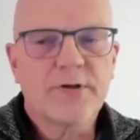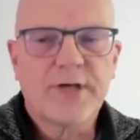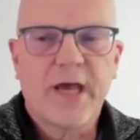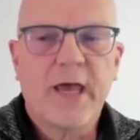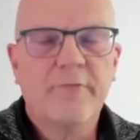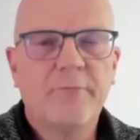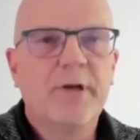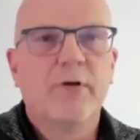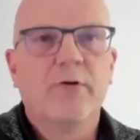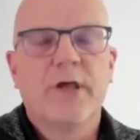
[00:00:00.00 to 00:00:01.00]
I've
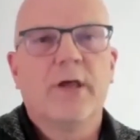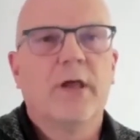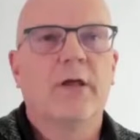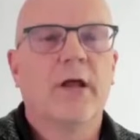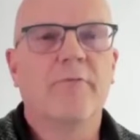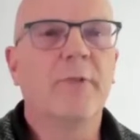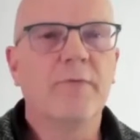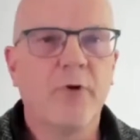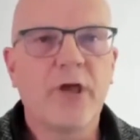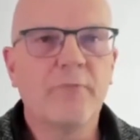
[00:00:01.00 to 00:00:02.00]
been
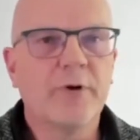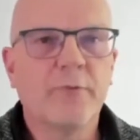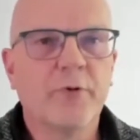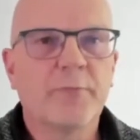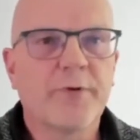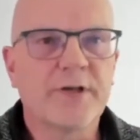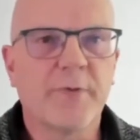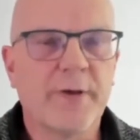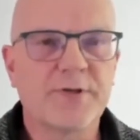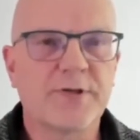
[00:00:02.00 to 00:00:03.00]
working with WordPress
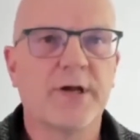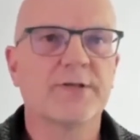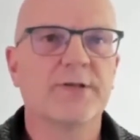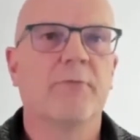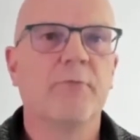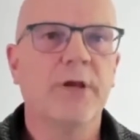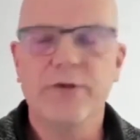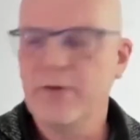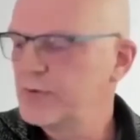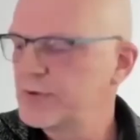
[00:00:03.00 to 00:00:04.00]
websites, and we
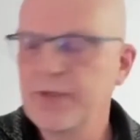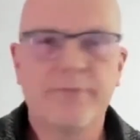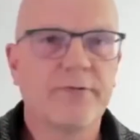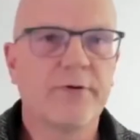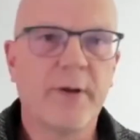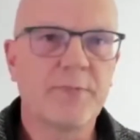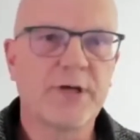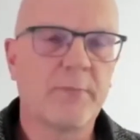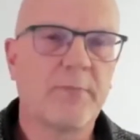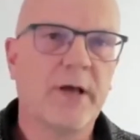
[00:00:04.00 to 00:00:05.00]
use different
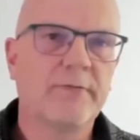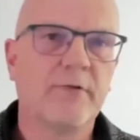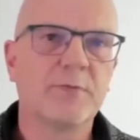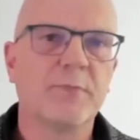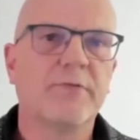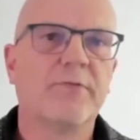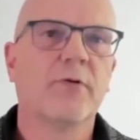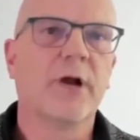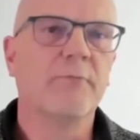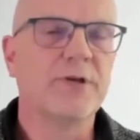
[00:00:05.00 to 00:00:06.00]
website platforms before,
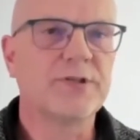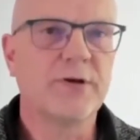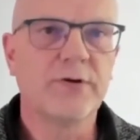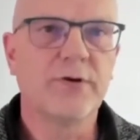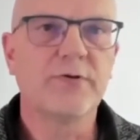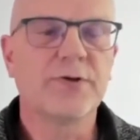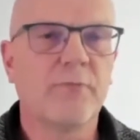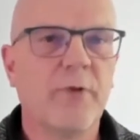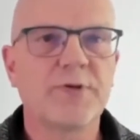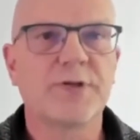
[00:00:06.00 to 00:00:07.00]
and we still use a
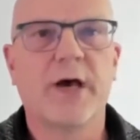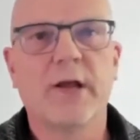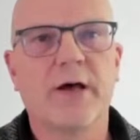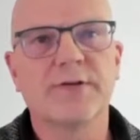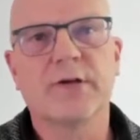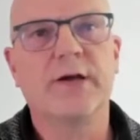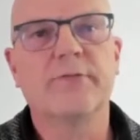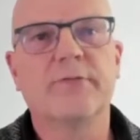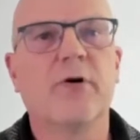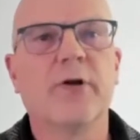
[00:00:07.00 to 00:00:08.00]
website as a kind of
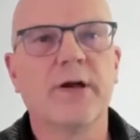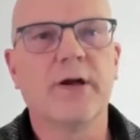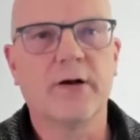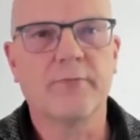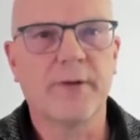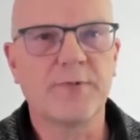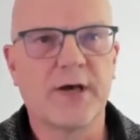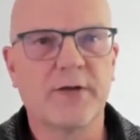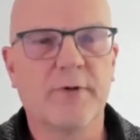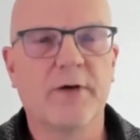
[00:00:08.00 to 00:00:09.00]
calling card
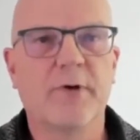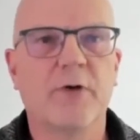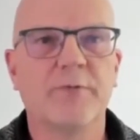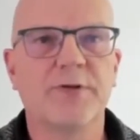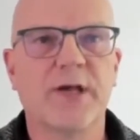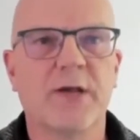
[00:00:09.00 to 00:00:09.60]
website, what I would say.